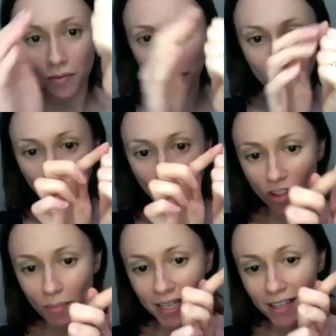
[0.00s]
all of
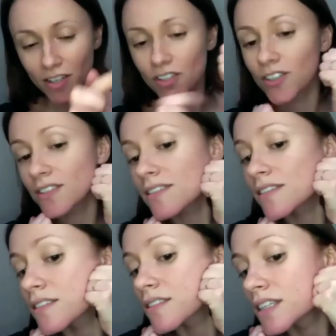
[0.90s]
my knuckles
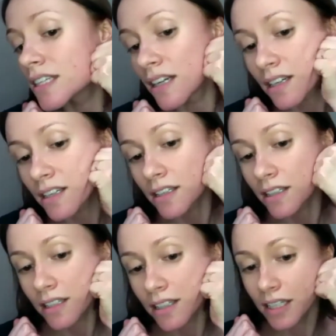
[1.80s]
here
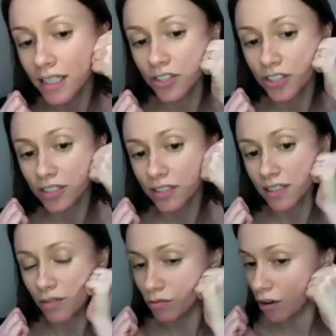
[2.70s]
and just
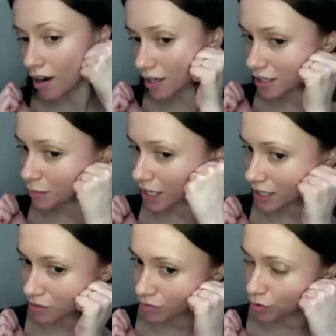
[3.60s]
rocking back
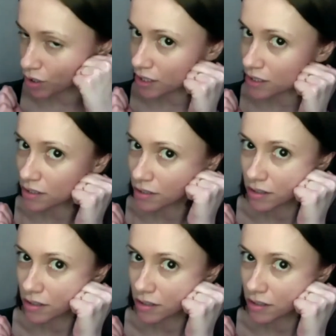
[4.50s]
and forth.